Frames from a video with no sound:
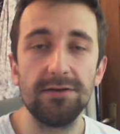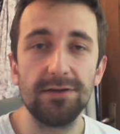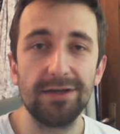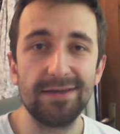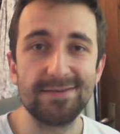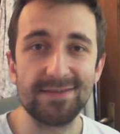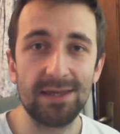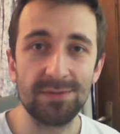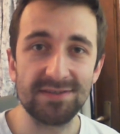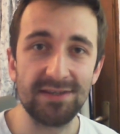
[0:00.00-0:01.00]
His
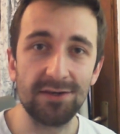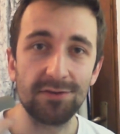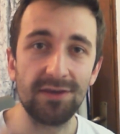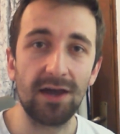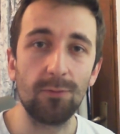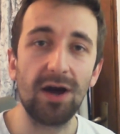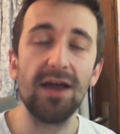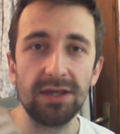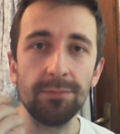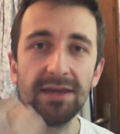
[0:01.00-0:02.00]
name is Dino
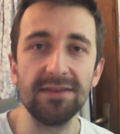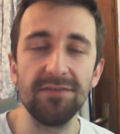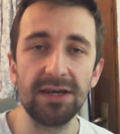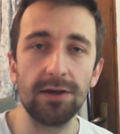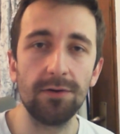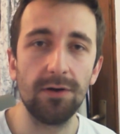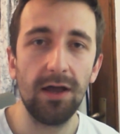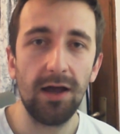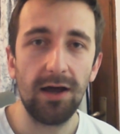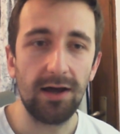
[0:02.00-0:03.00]
DIY. He made the video
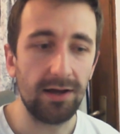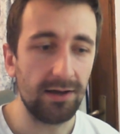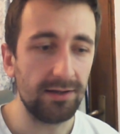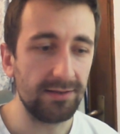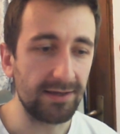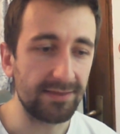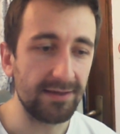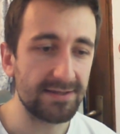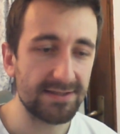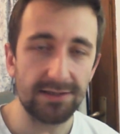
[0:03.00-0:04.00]
like this